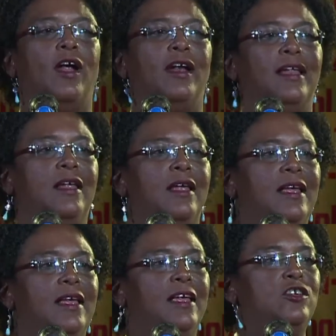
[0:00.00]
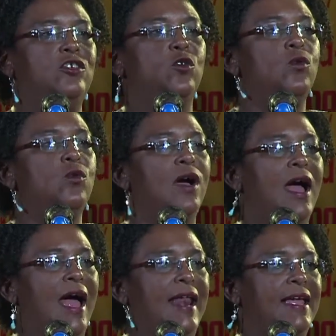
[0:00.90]
what you
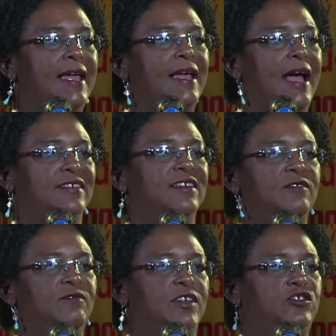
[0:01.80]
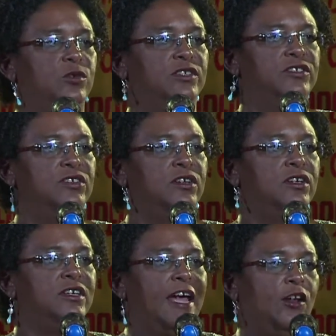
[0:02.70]
and I as individuals
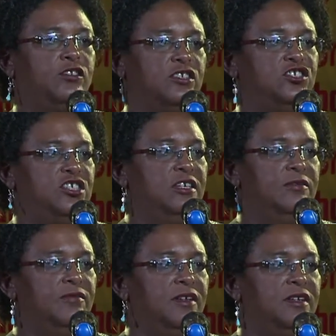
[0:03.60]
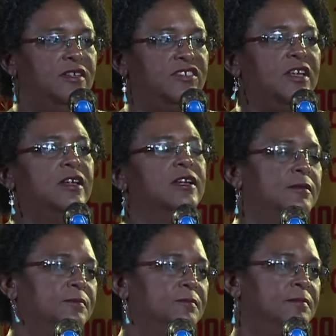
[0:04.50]
cannot achieve singly.
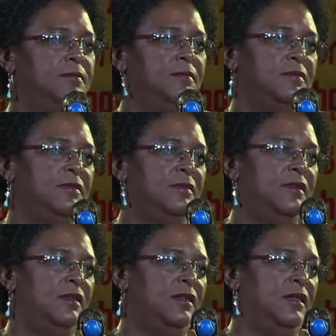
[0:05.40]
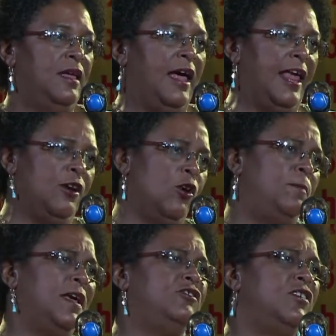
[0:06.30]
And I
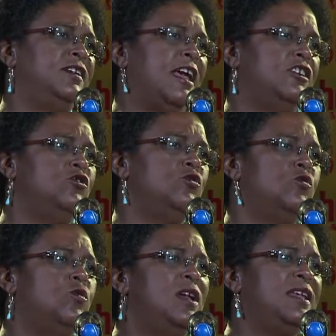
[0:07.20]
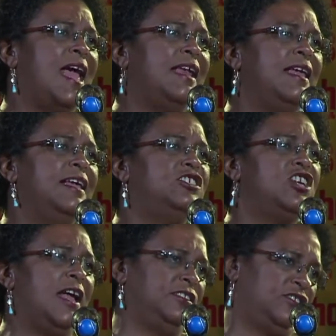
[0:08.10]
hope, Adrian, that you will get a
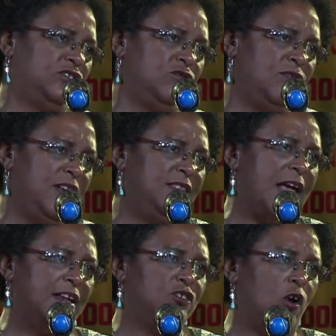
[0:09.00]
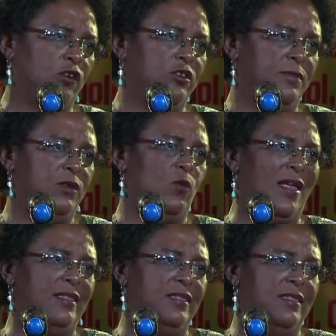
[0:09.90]
chance to read that document
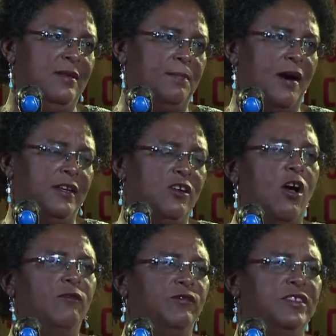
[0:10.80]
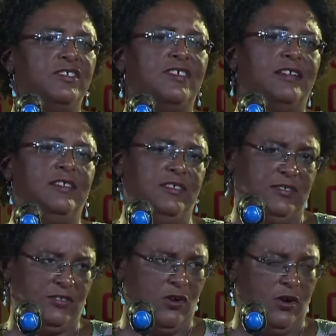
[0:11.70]
when the party conference settles
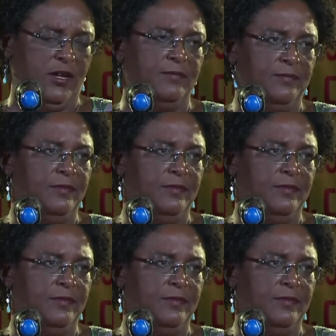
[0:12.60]
on it.